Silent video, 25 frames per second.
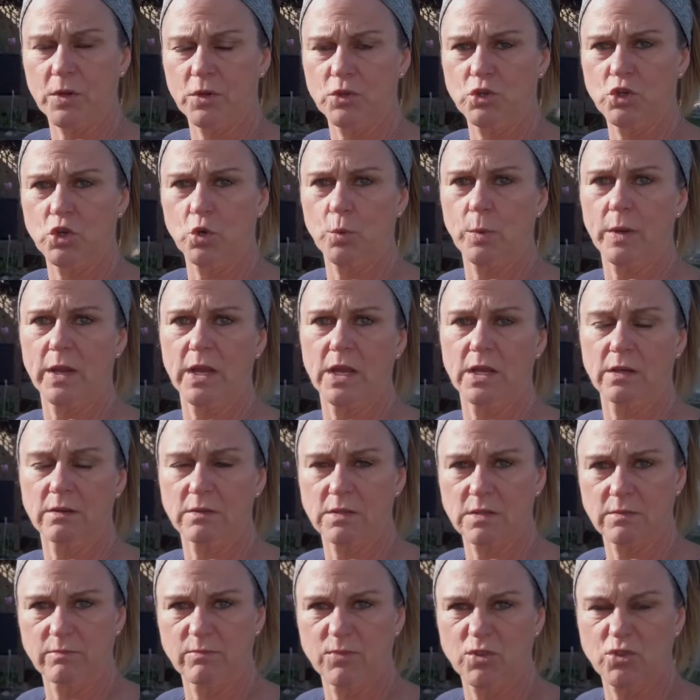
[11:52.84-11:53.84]
chewy
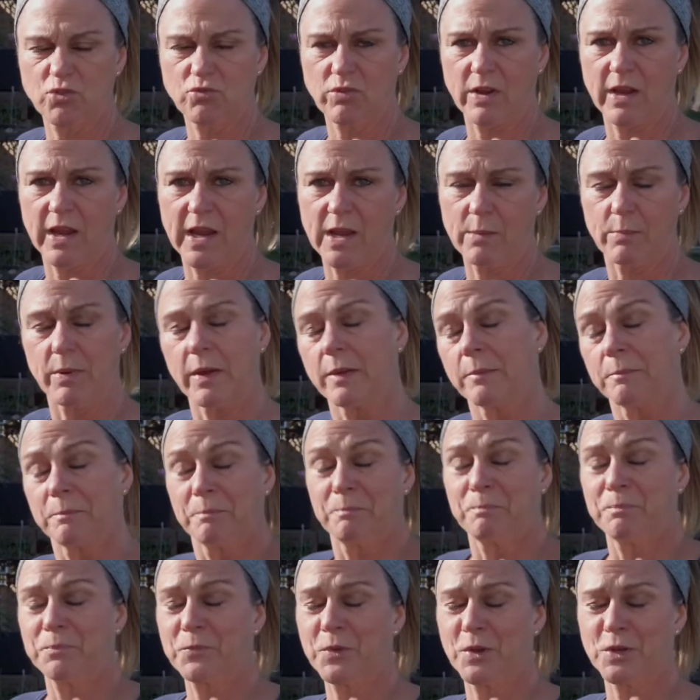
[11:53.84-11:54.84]
and stringy, but
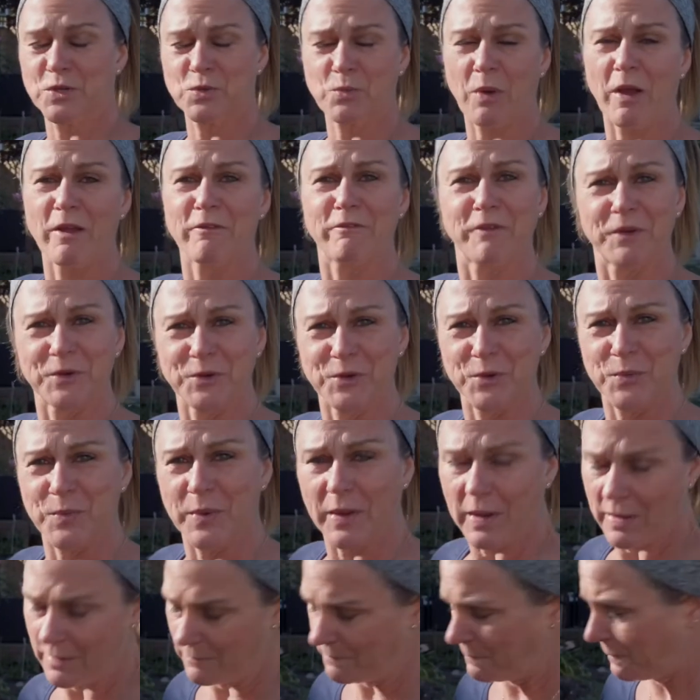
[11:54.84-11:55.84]
it's quite fun
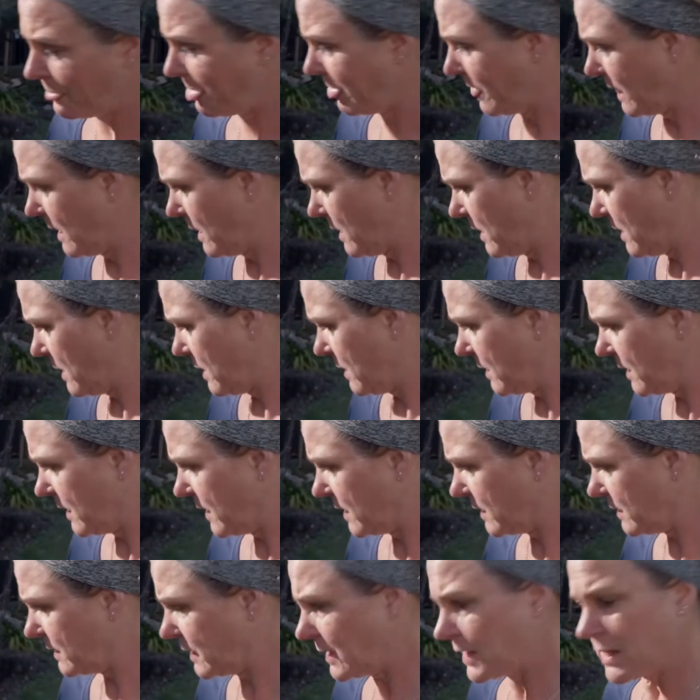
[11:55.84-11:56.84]
doing it.
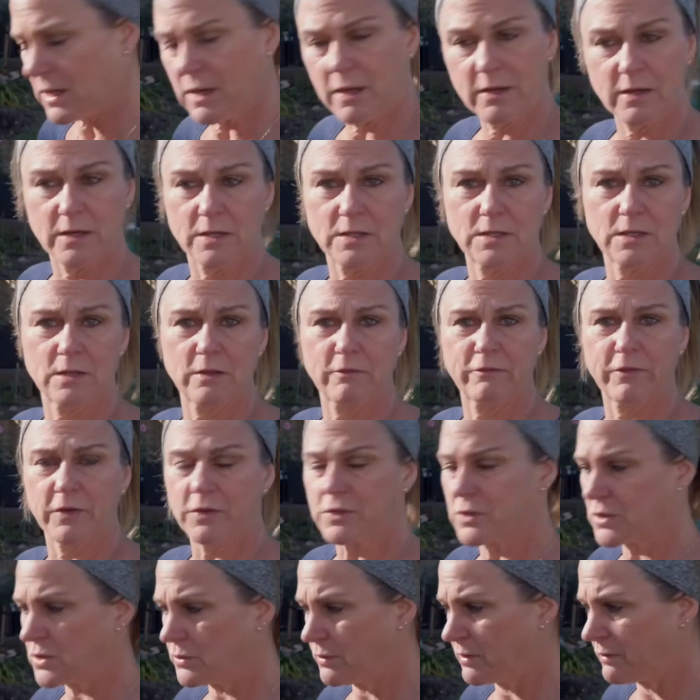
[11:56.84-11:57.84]
And the little onions at the
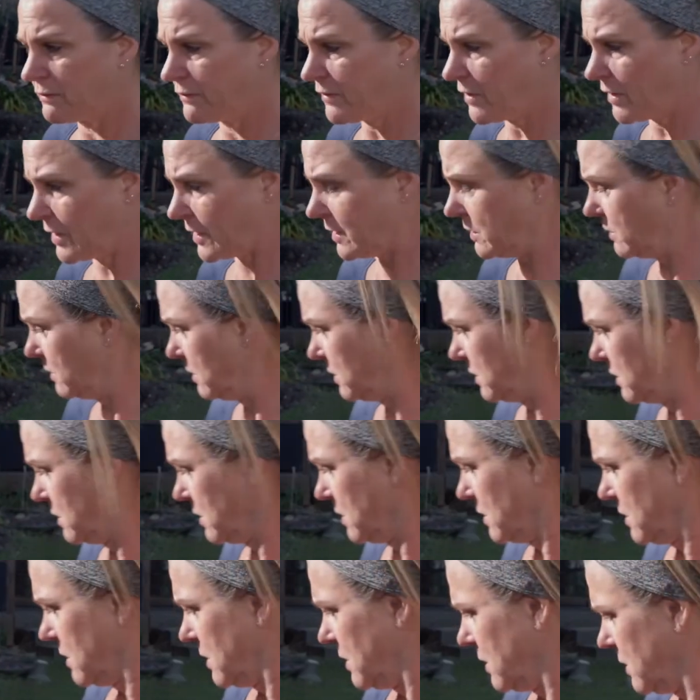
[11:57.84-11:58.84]
front are doing fine.
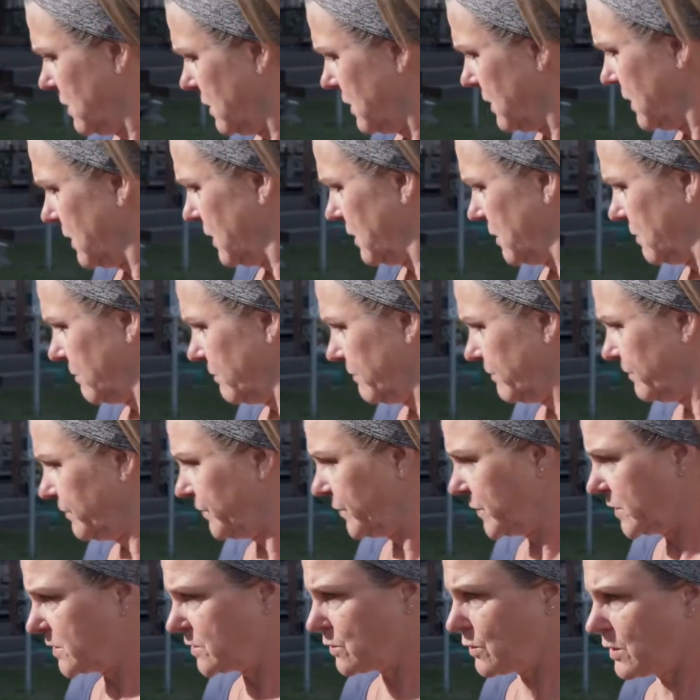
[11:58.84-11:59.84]

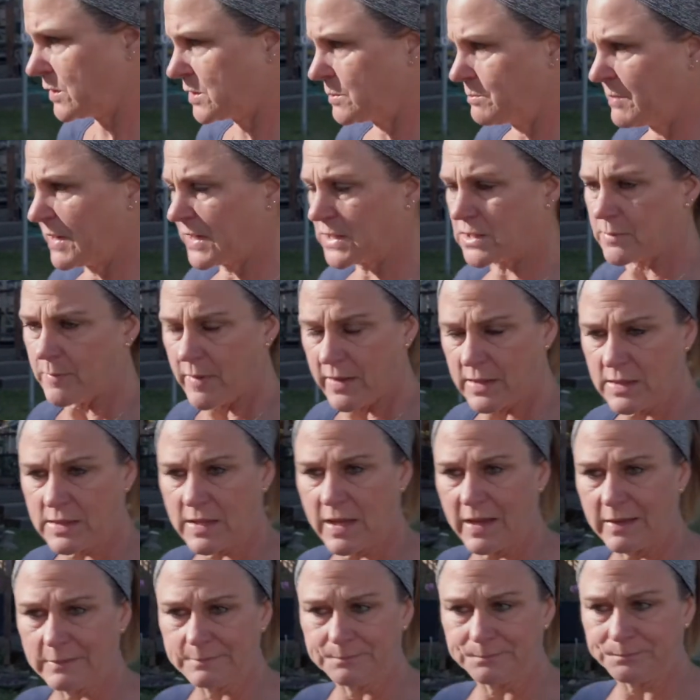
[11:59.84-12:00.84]
It's quite a mixed bed,
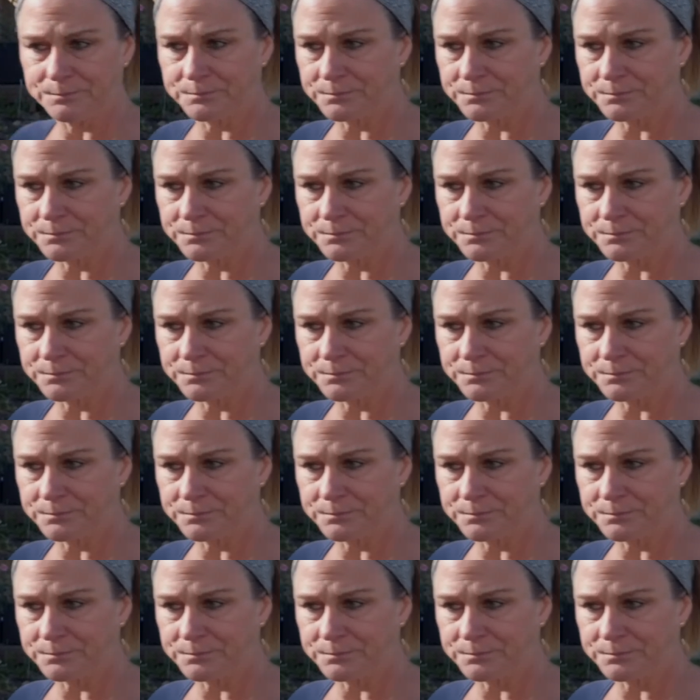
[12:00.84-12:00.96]
that.